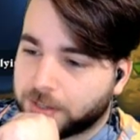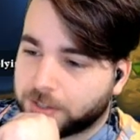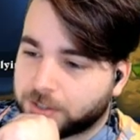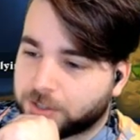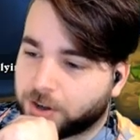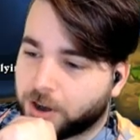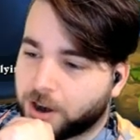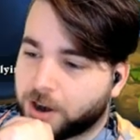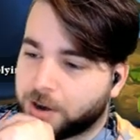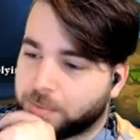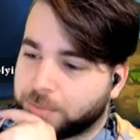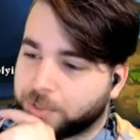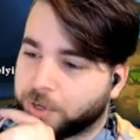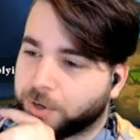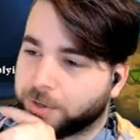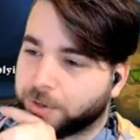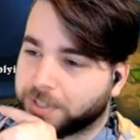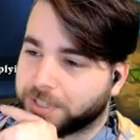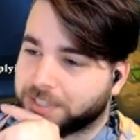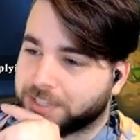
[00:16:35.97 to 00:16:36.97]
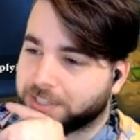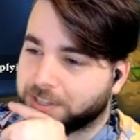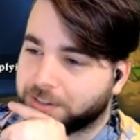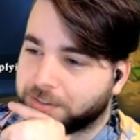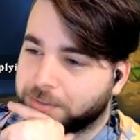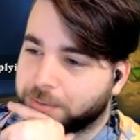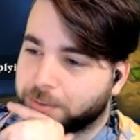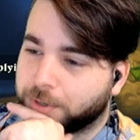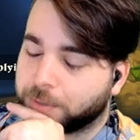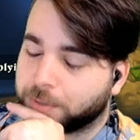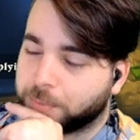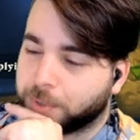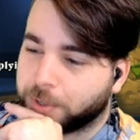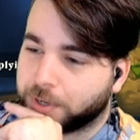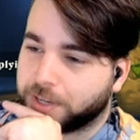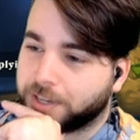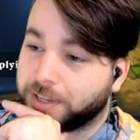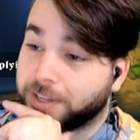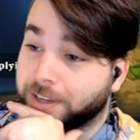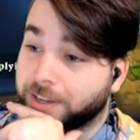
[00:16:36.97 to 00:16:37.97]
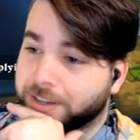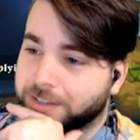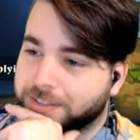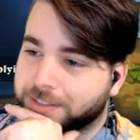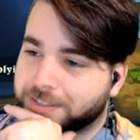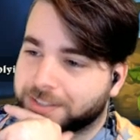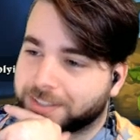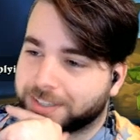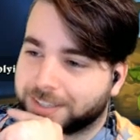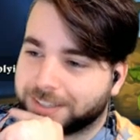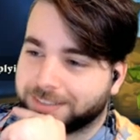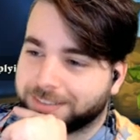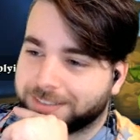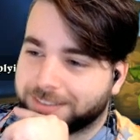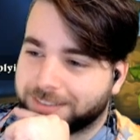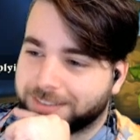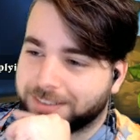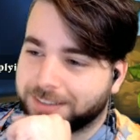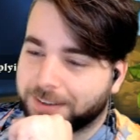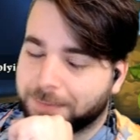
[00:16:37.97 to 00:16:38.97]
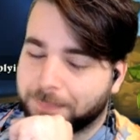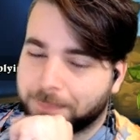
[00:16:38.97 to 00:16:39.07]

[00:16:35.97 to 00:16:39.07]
Skyrim totally safe for work modding. Yes, yeah.